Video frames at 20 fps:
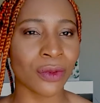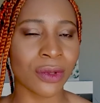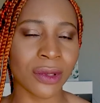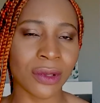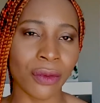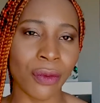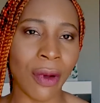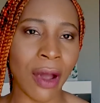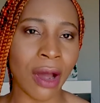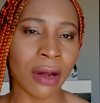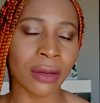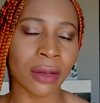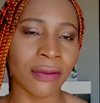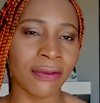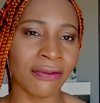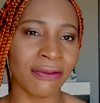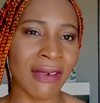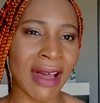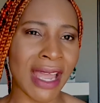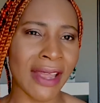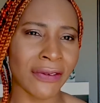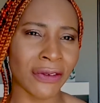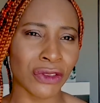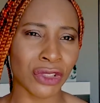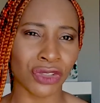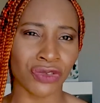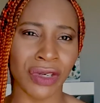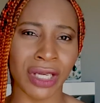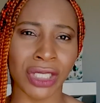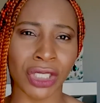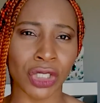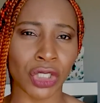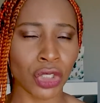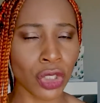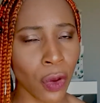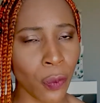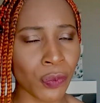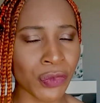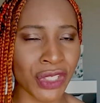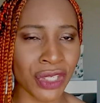was around 500 and
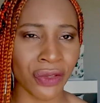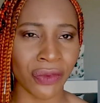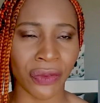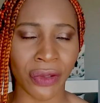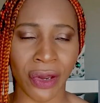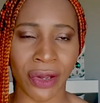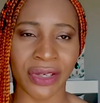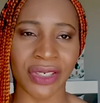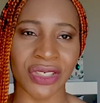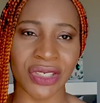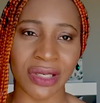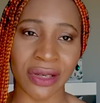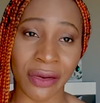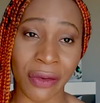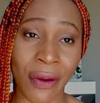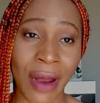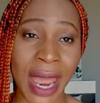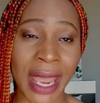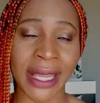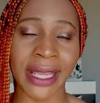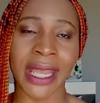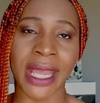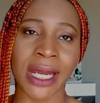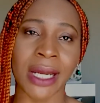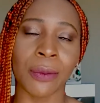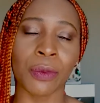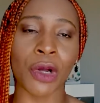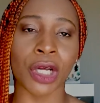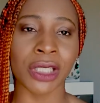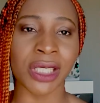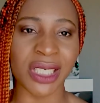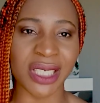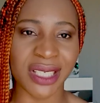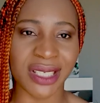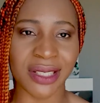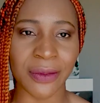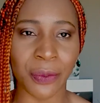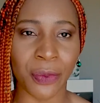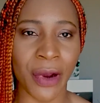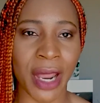something turkish lira again i'm going to
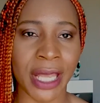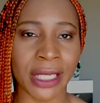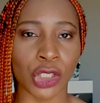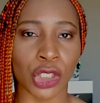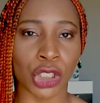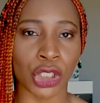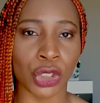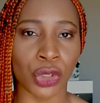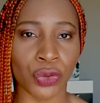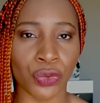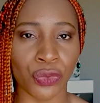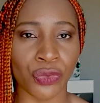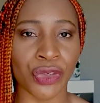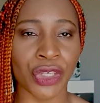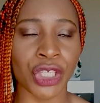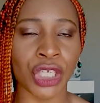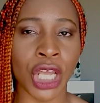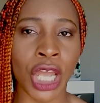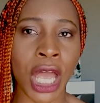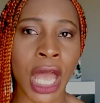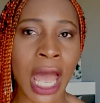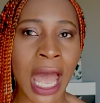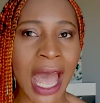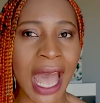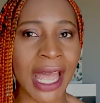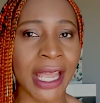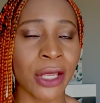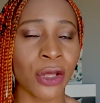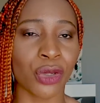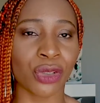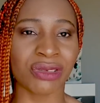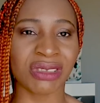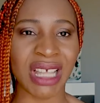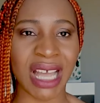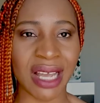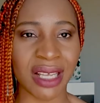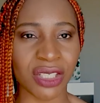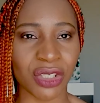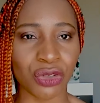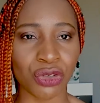list the price on the screen and your
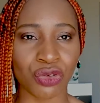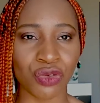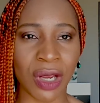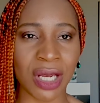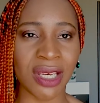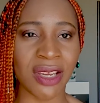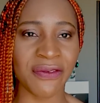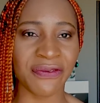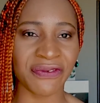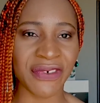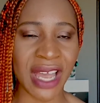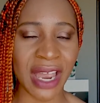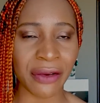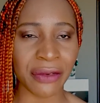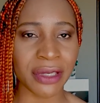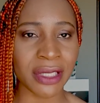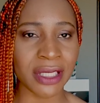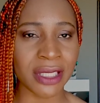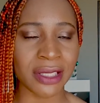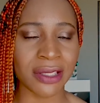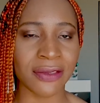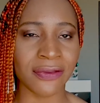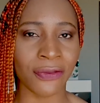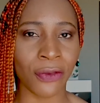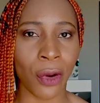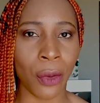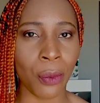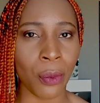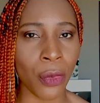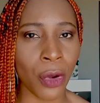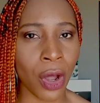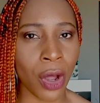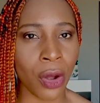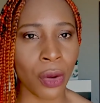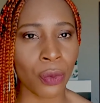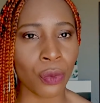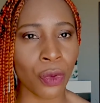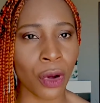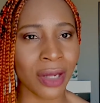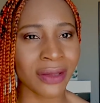tax usually varies from
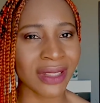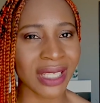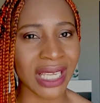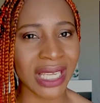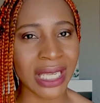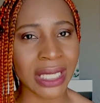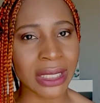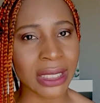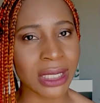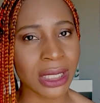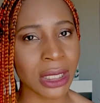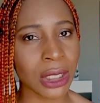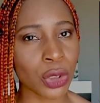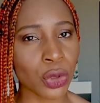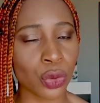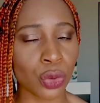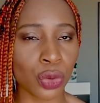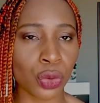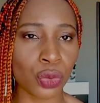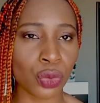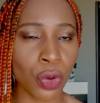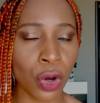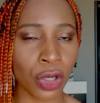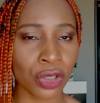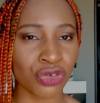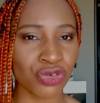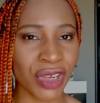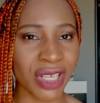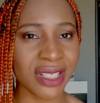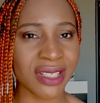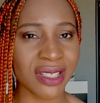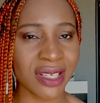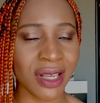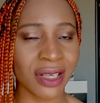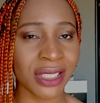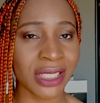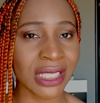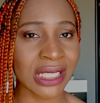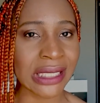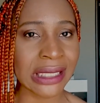180 to 200
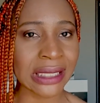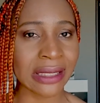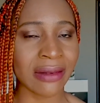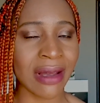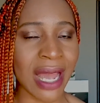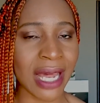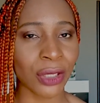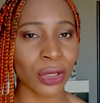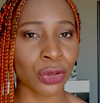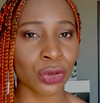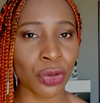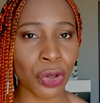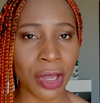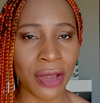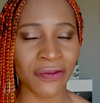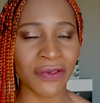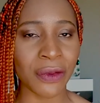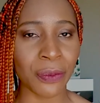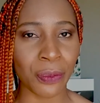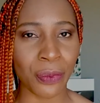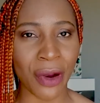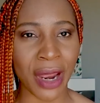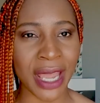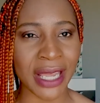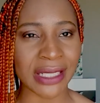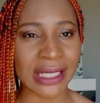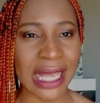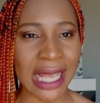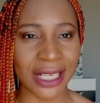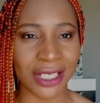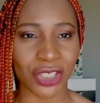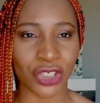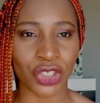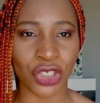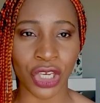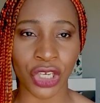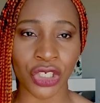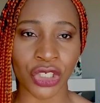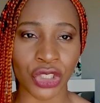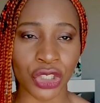turkish lira i don't know if the price has
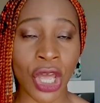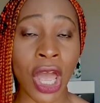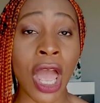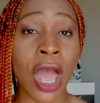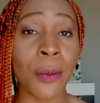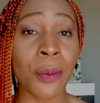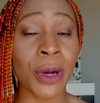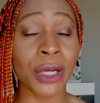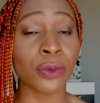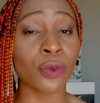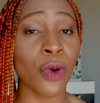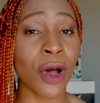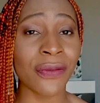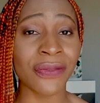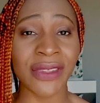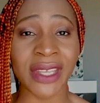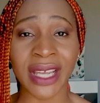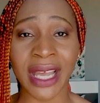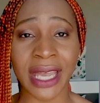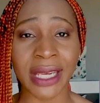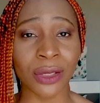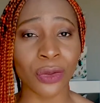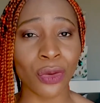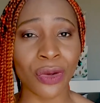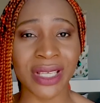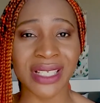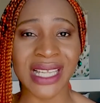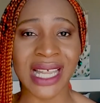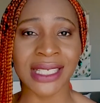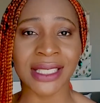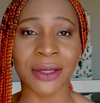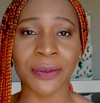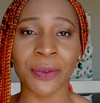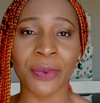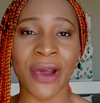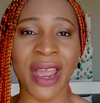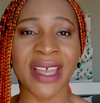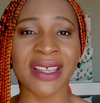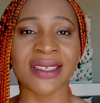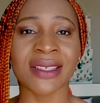changed but one thing i know is that the
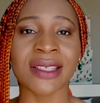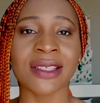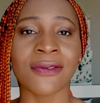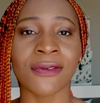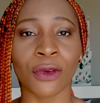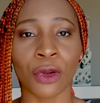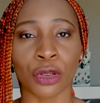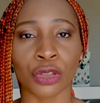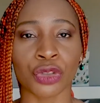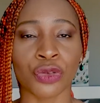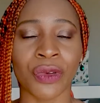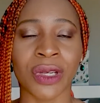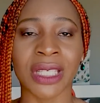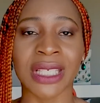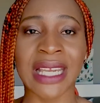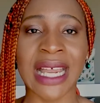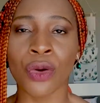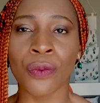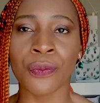prices fluctuate